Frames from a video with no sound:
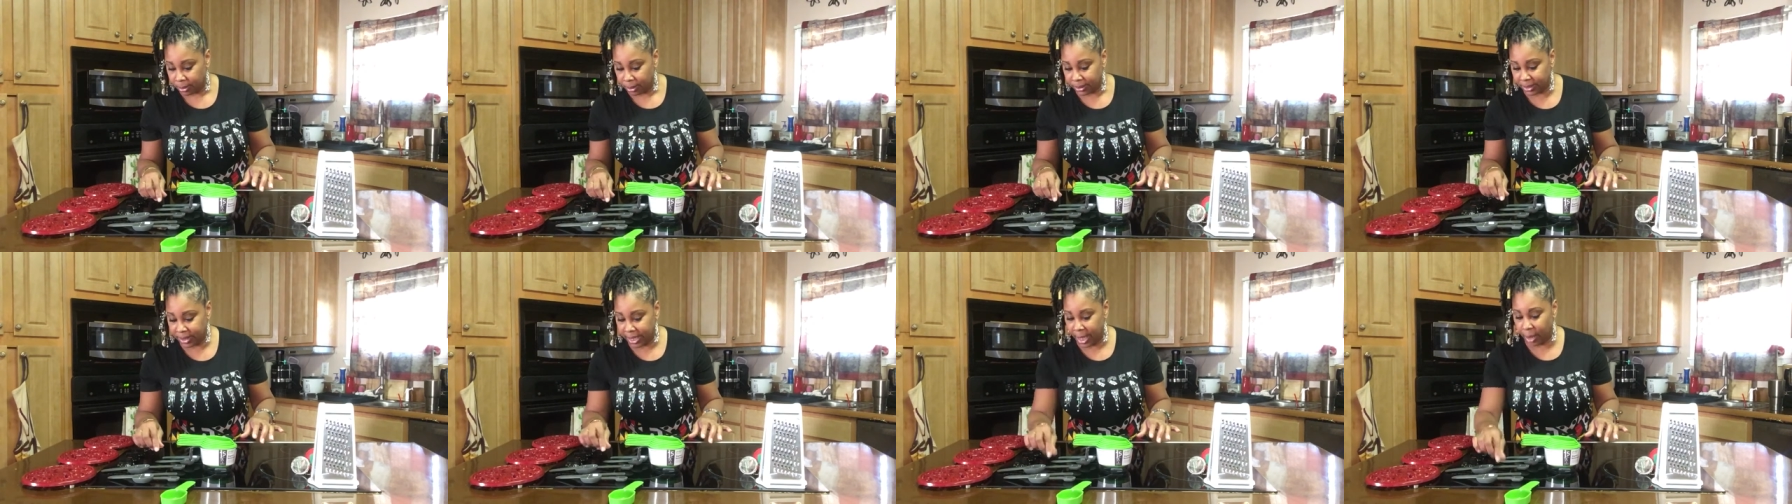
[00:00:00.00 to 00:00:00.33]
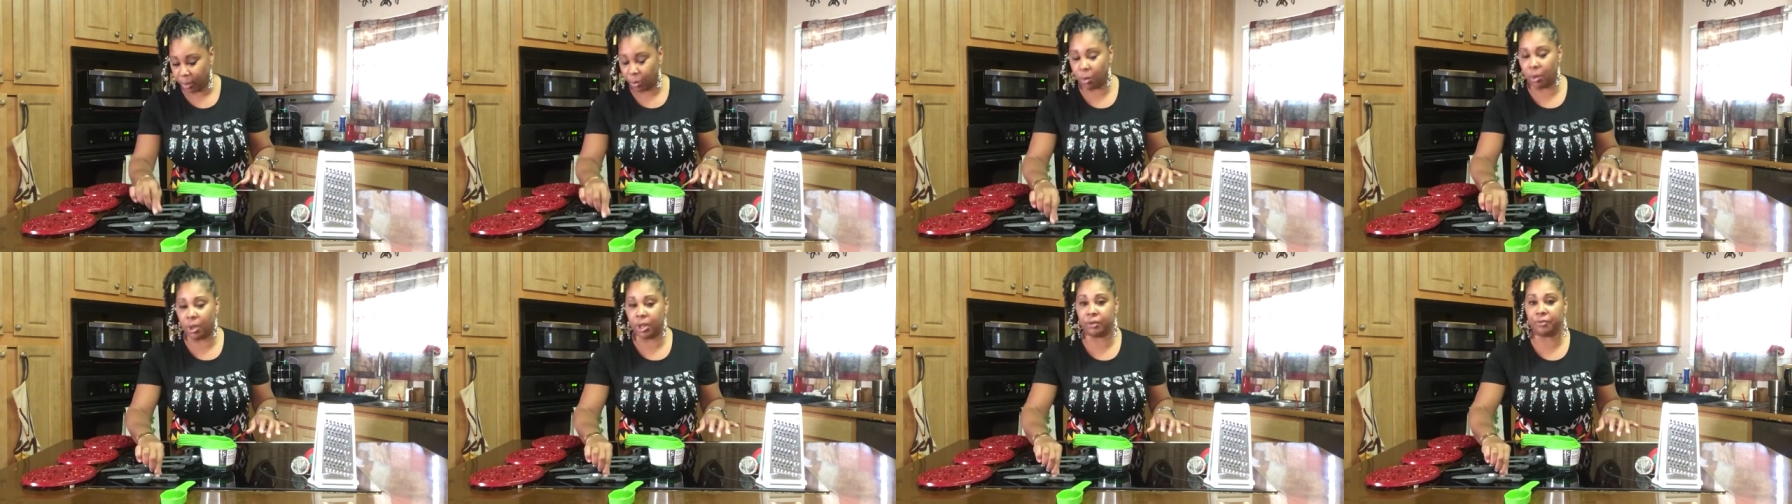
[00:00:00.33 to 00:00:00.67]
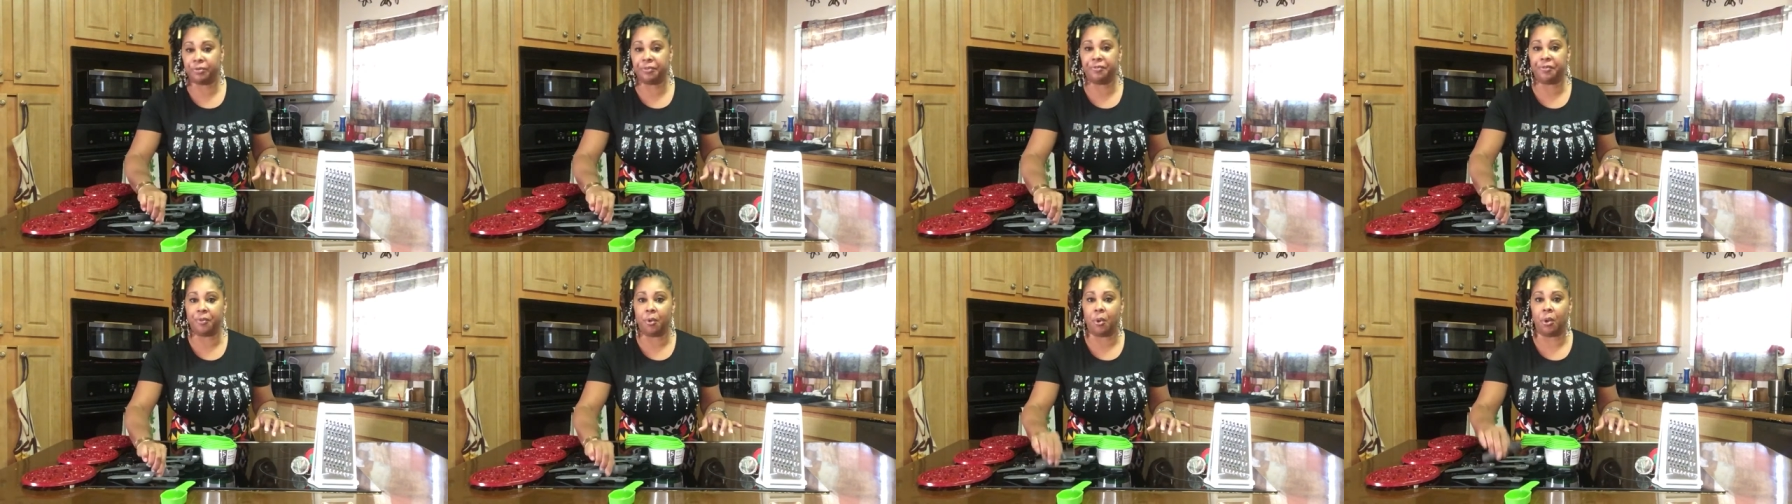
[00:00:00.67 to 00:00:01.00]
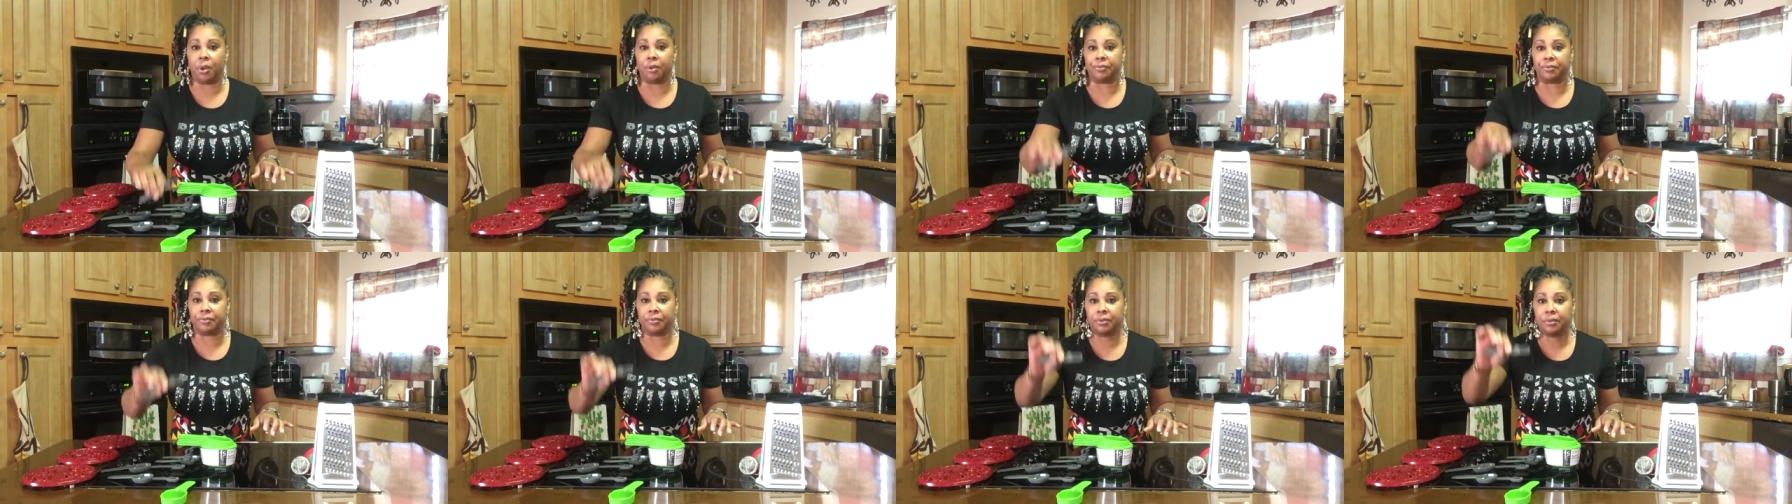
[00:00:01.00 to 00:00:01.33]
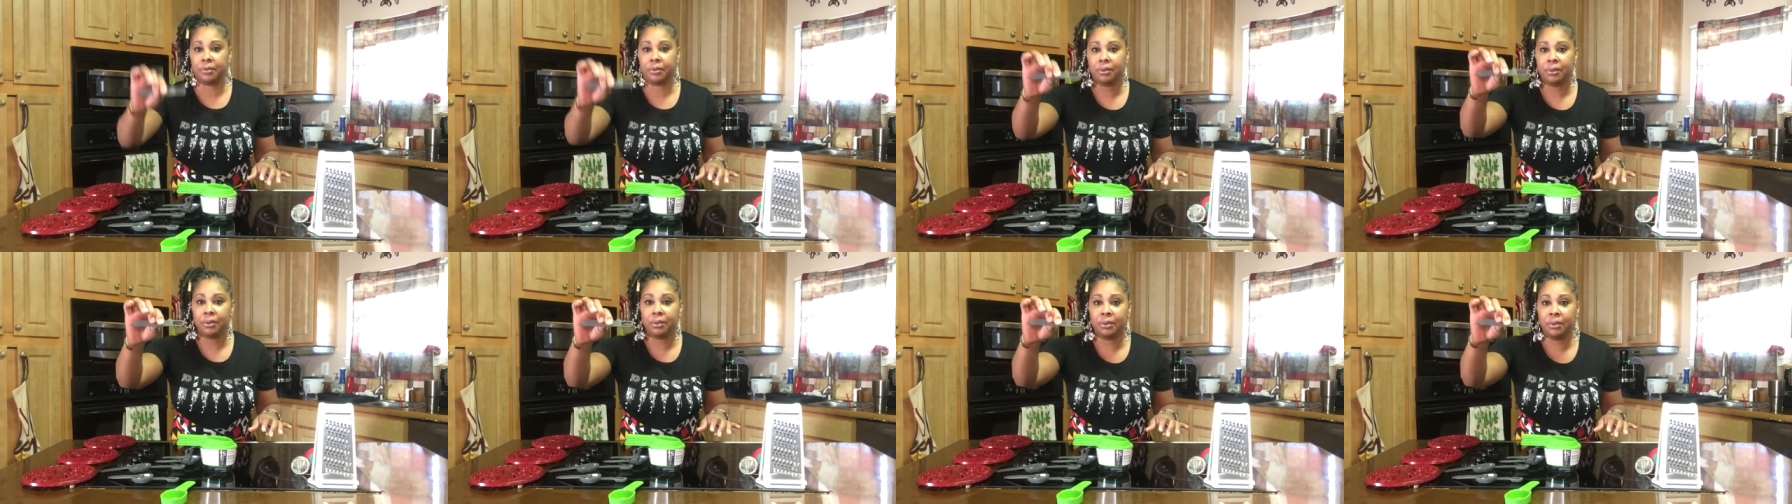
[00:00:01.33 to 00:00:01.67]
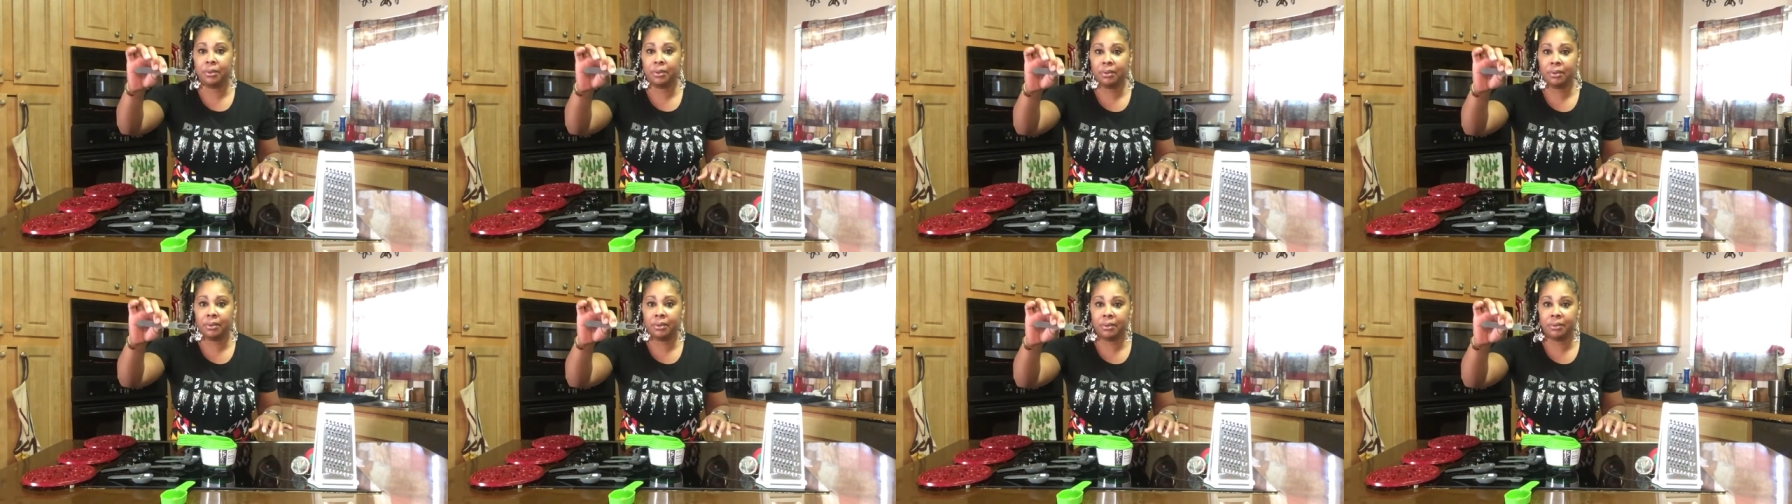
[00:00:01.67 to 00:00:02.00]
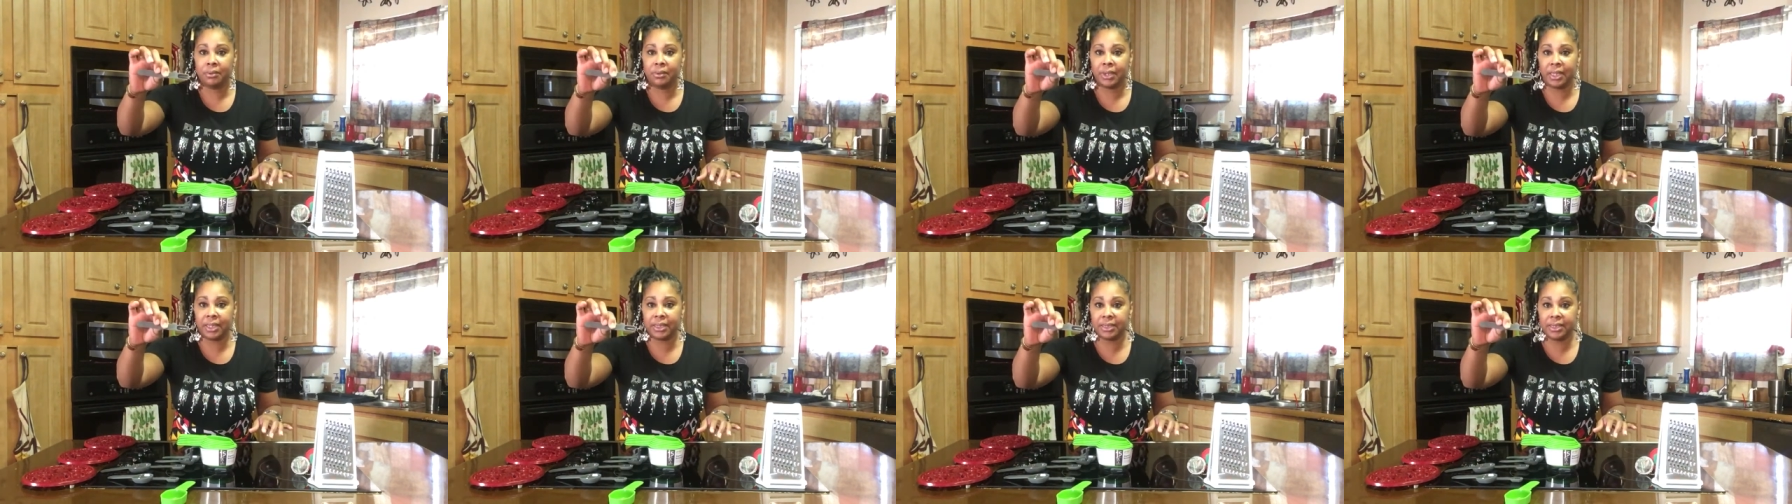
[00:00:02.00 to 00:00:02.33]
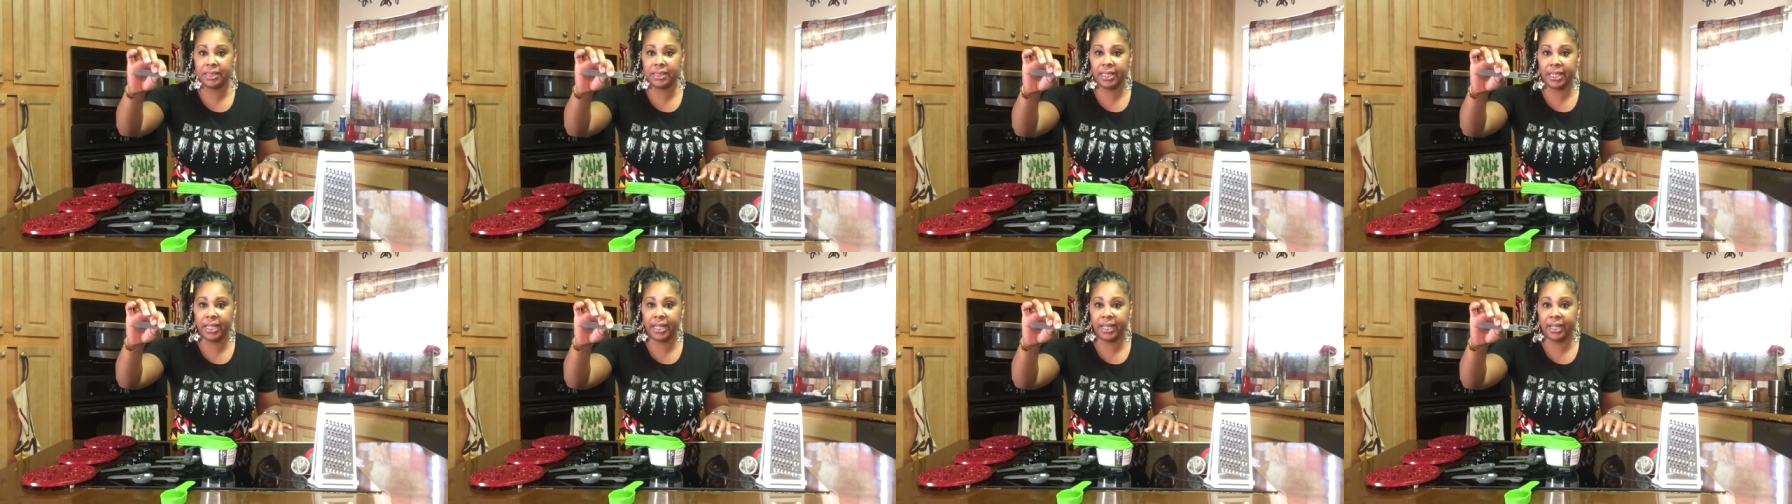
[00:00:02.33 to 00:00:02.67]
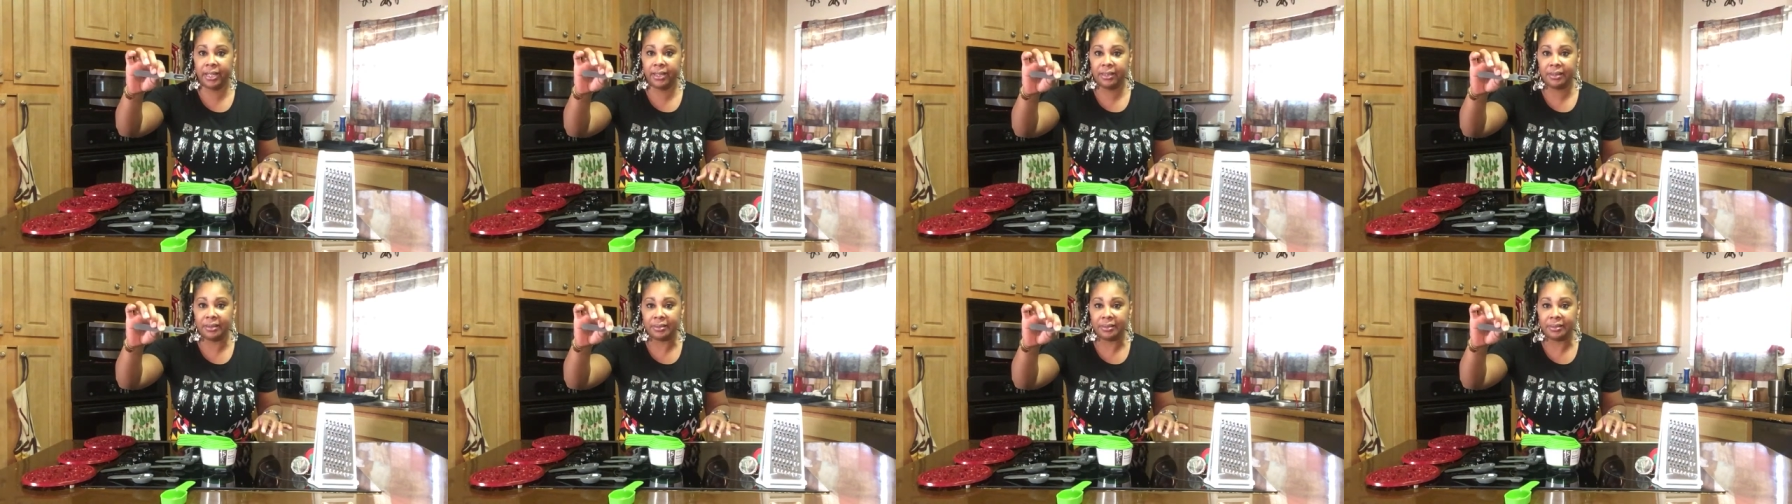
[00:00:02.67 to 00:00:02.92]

that one fourth. Y'all see that?